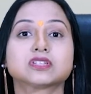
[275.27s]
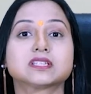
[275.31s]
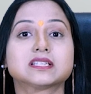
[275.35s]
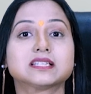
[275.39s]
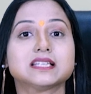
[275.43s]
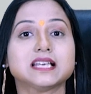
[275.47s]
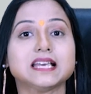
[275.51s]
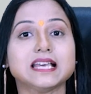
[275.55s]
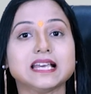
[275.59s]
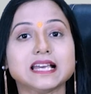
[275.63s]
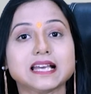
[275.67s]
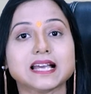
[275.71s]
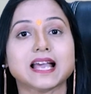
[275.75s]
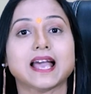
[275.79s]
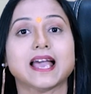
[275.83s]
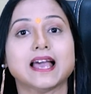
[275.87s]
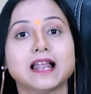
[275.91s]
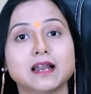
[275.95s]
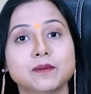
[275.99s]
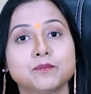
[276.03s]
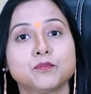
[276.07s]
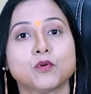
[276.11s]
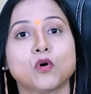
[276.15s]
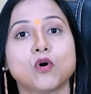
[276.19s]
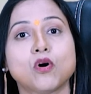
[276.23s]
seek
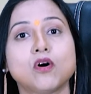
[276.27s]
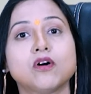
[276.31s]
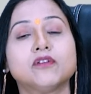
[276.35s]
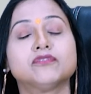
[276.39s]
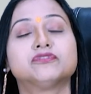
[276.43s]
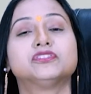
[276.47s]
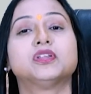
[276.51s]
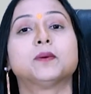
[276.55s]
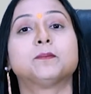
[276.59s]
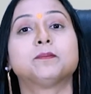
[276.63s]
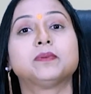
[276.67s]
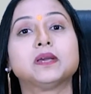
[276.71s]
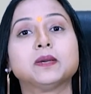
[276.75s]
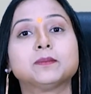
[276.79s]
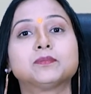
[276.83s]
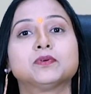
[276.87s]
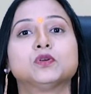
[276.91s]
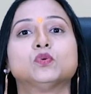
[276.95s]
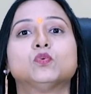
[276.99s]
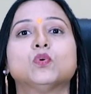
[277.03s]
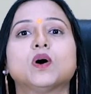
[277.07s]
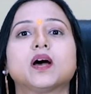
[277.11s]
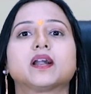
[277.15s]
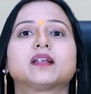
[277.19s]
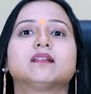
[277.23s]
help of the
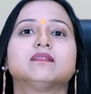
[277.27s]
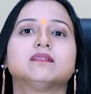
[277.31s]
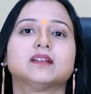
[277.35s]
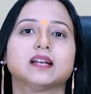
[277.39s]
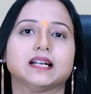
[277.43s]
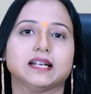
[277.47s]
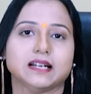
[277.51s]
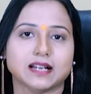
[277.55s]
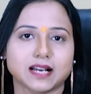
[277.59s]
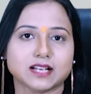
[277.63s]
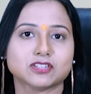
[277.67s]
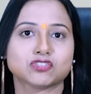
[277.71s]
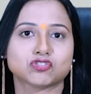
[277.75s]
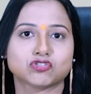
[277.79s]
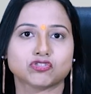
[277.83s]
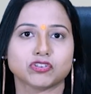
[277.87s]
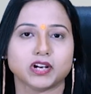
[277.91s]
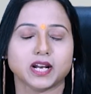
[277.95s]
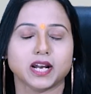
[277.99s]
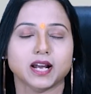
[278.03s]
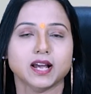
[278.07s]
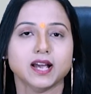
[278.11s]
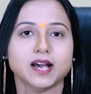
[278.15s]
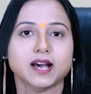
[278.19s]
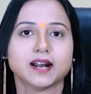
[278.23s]
people who are in the
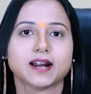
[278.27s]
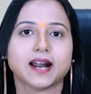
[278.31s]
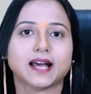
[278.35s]
industry